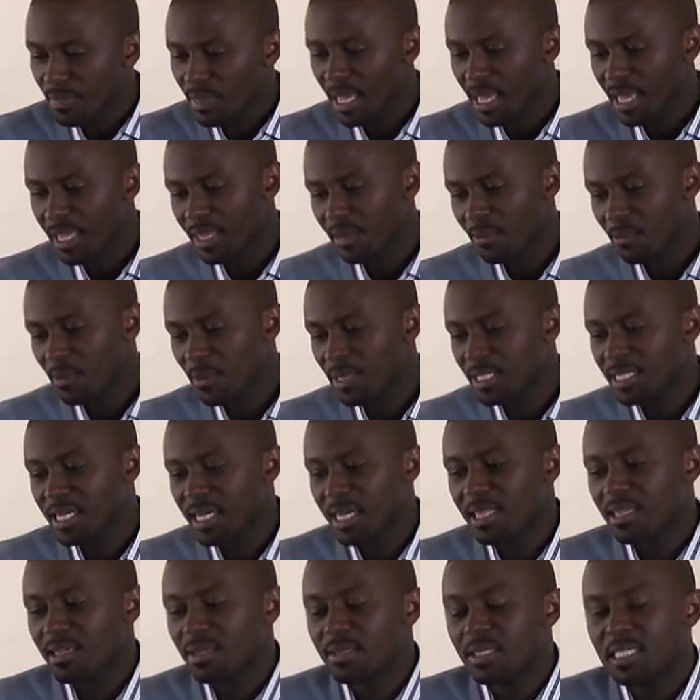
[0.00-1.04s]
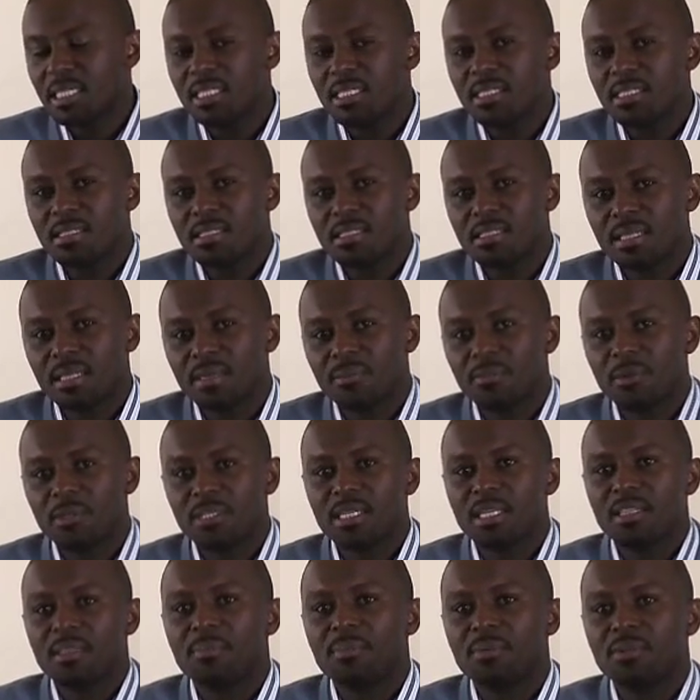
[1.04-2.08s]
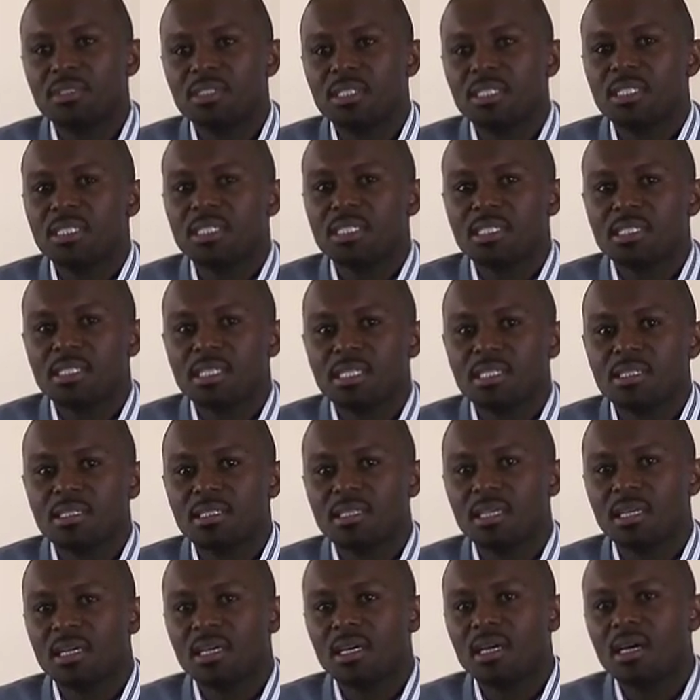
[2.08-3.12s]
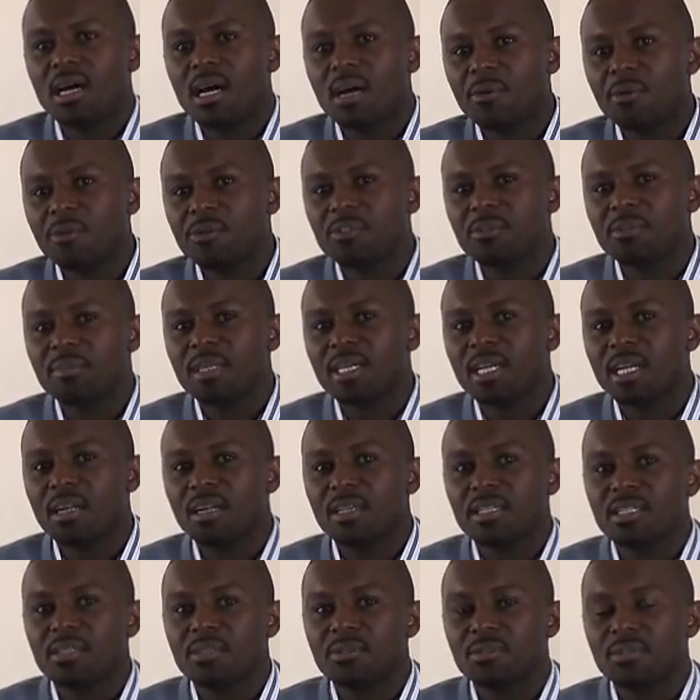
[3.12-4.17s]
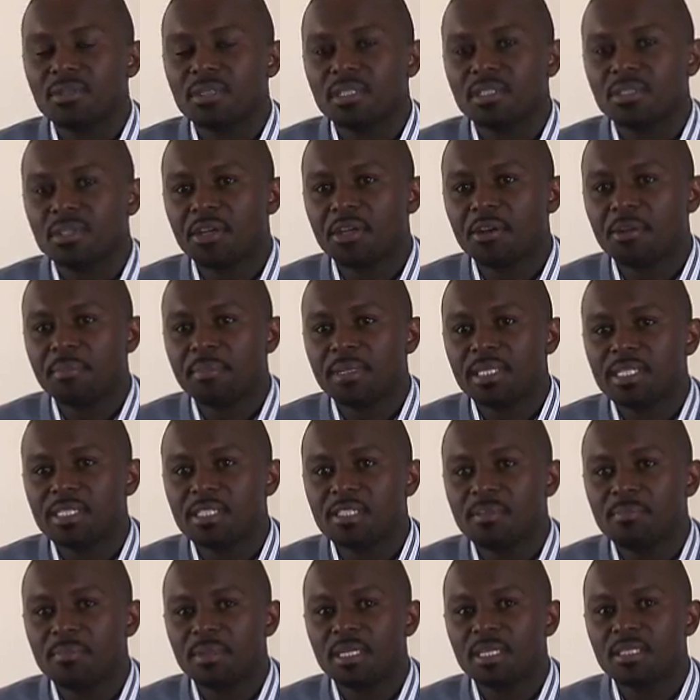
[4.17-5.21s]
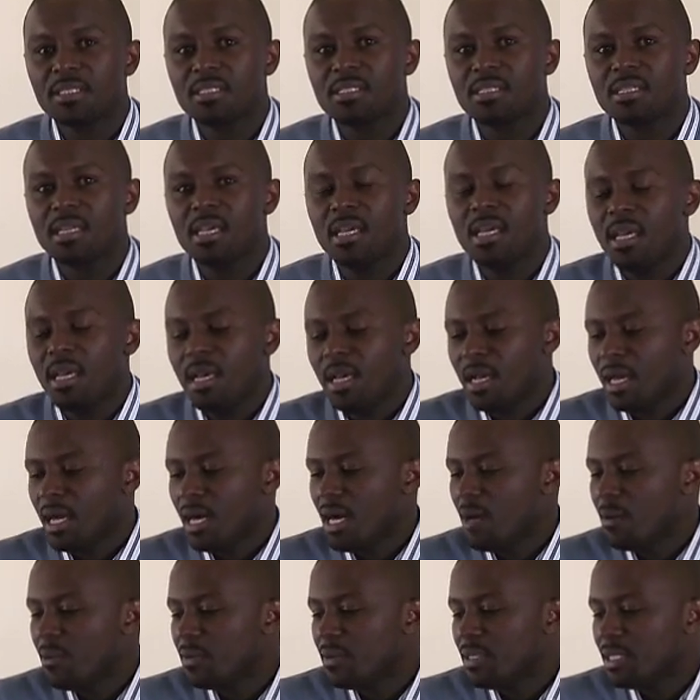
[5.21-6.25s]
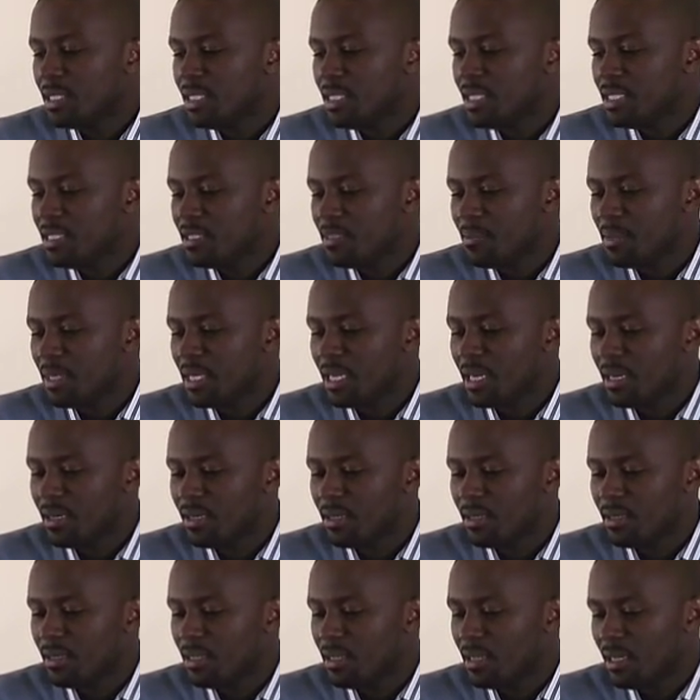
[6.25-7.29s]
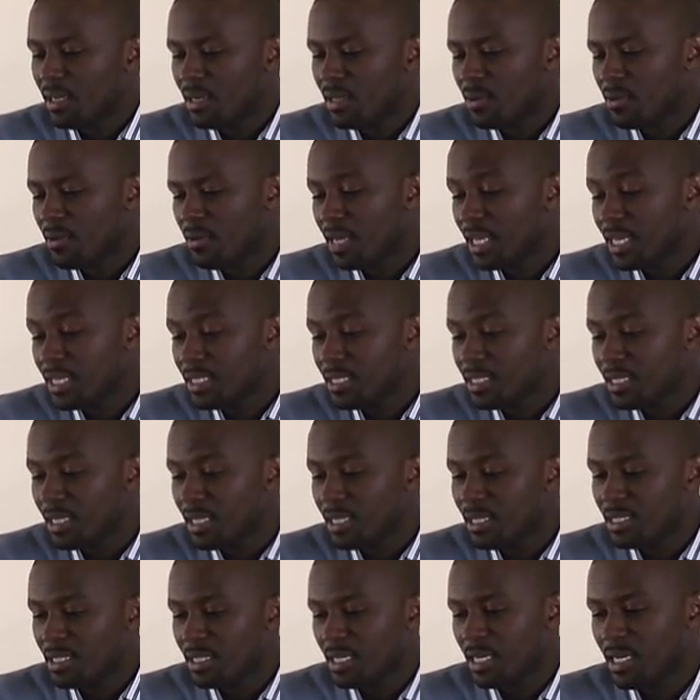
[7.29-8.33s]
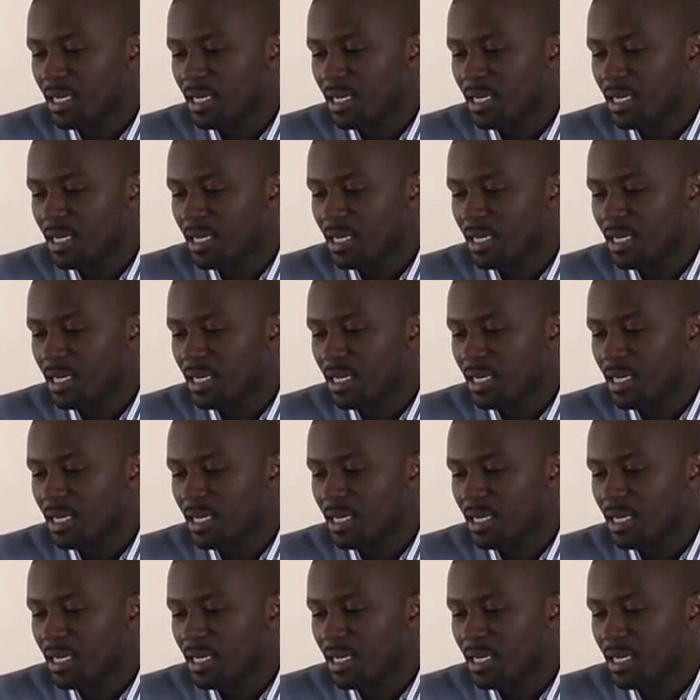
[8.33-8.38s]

And then what are the risks and what are the procedures that are going to be carried out on the trial participants? How will the data be collected?